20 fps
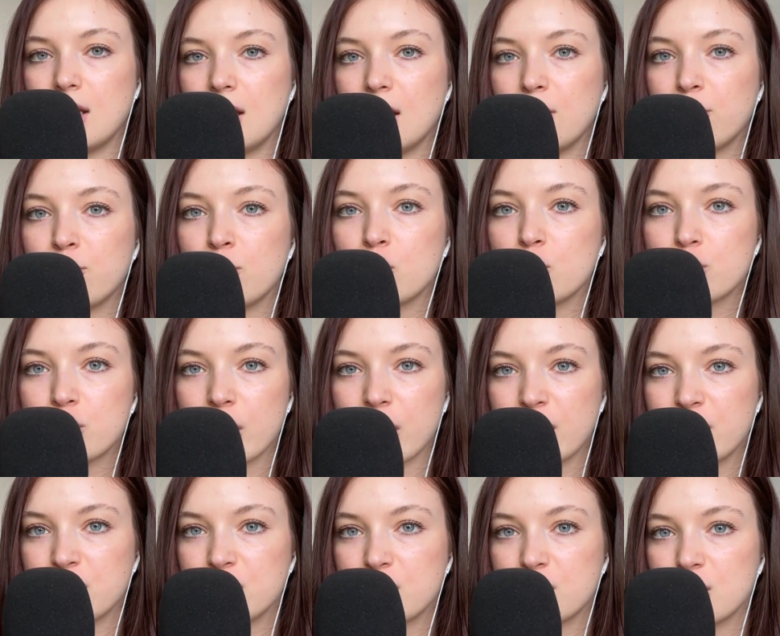If you
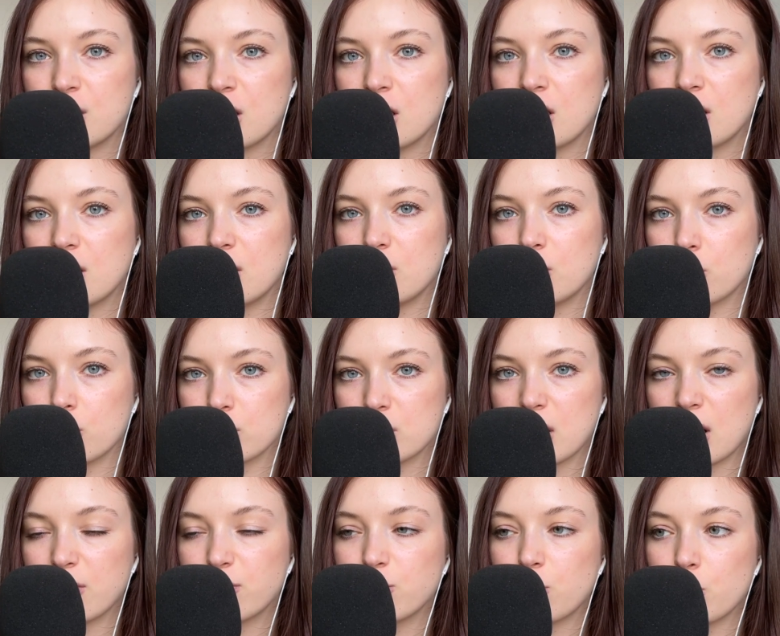change
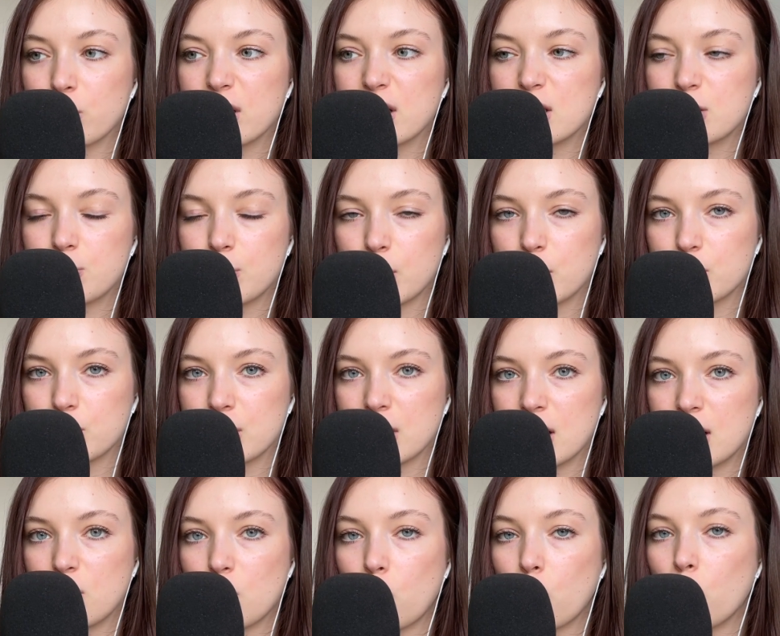yourself for this
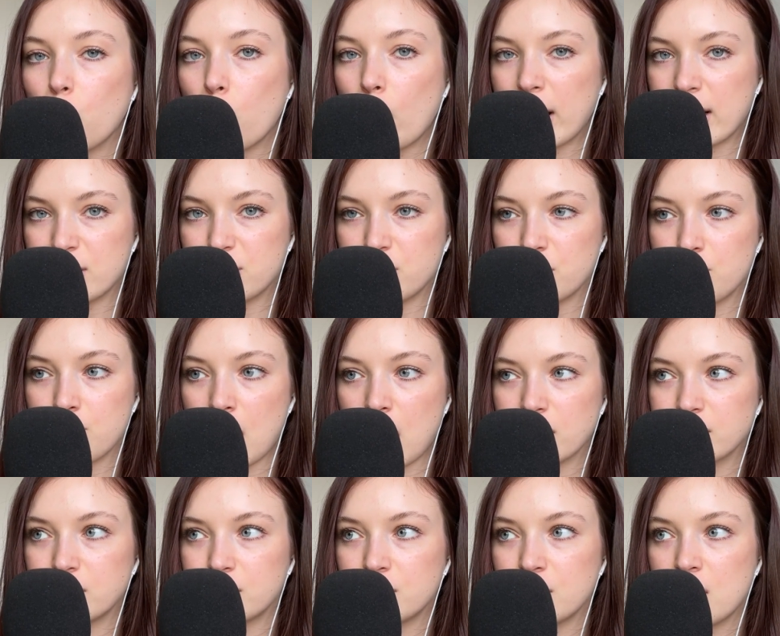person way too
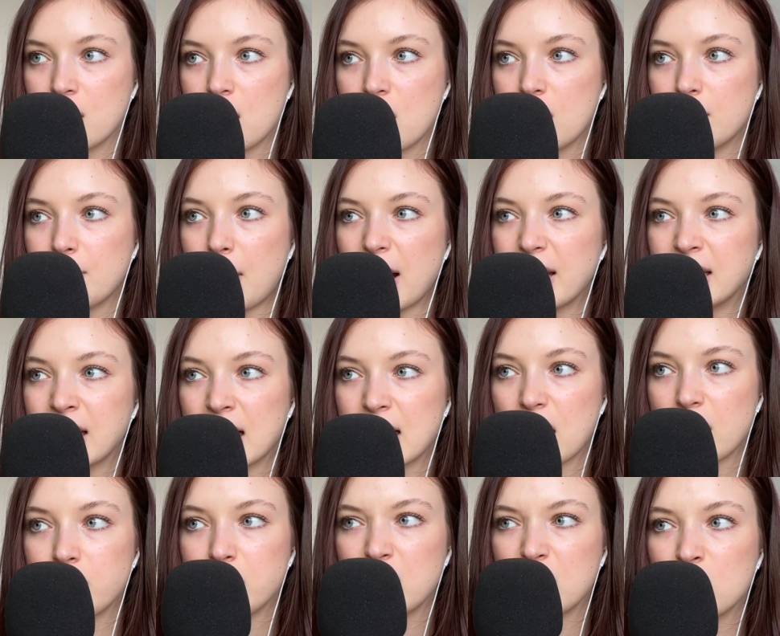much, by that
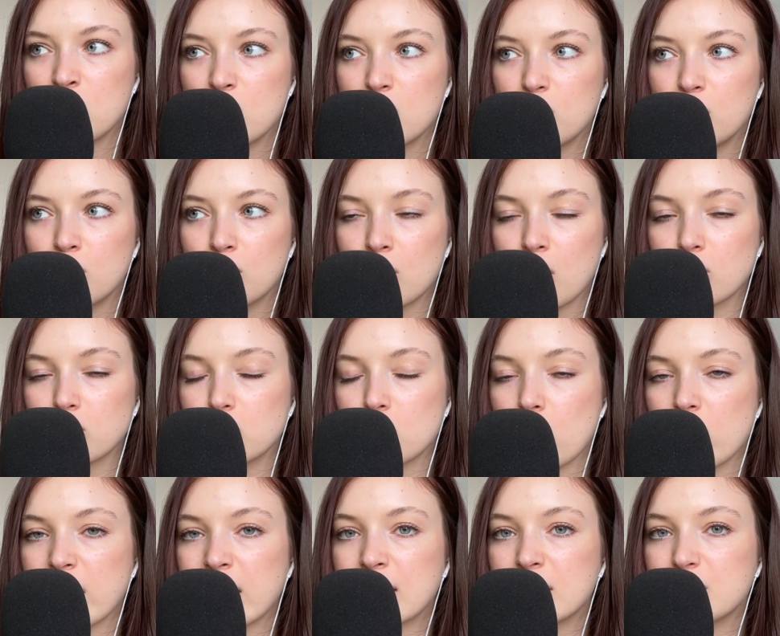I mean you're not
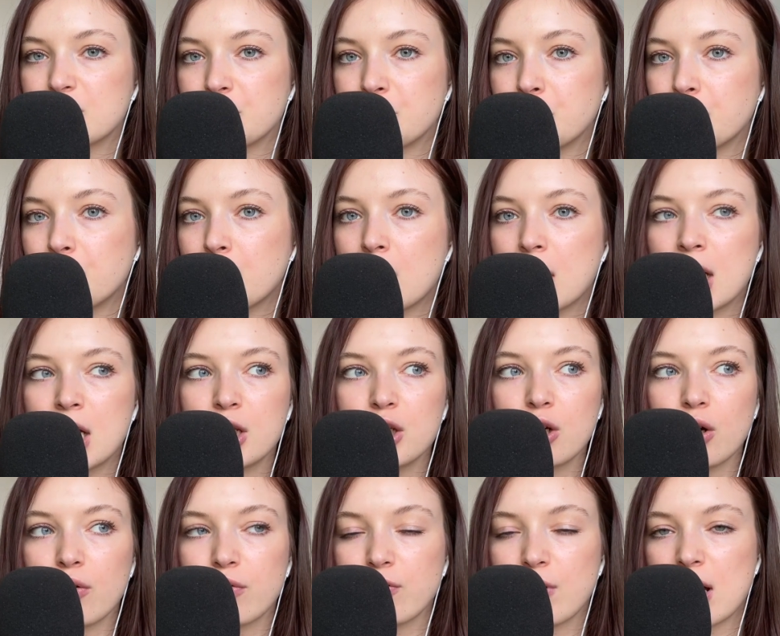talking to
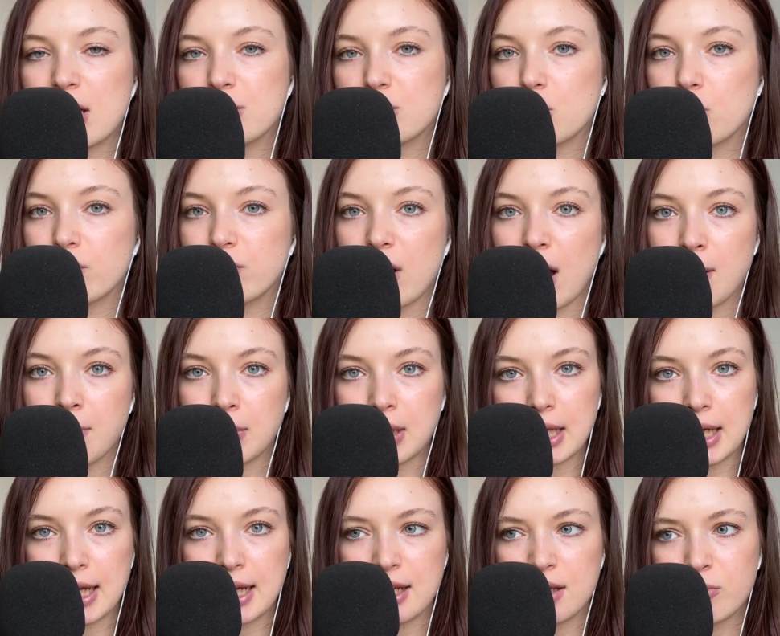your friends or
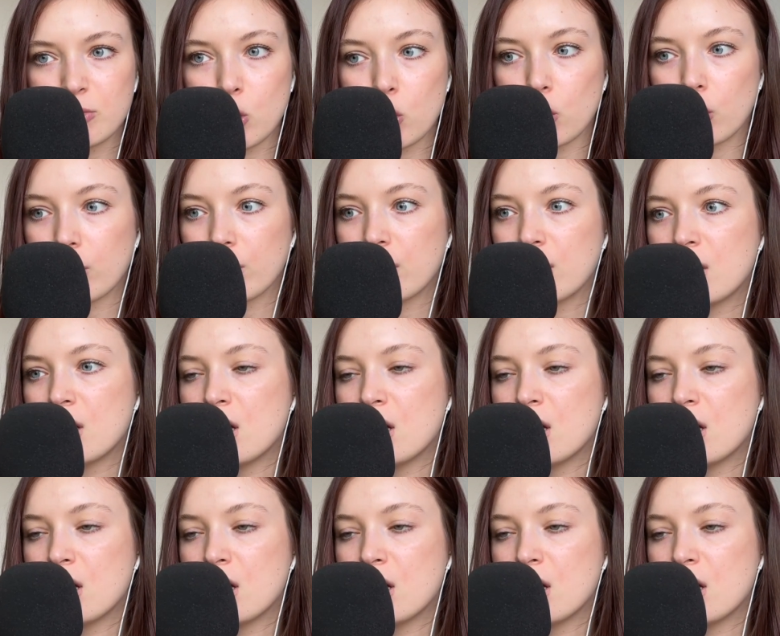family anymore,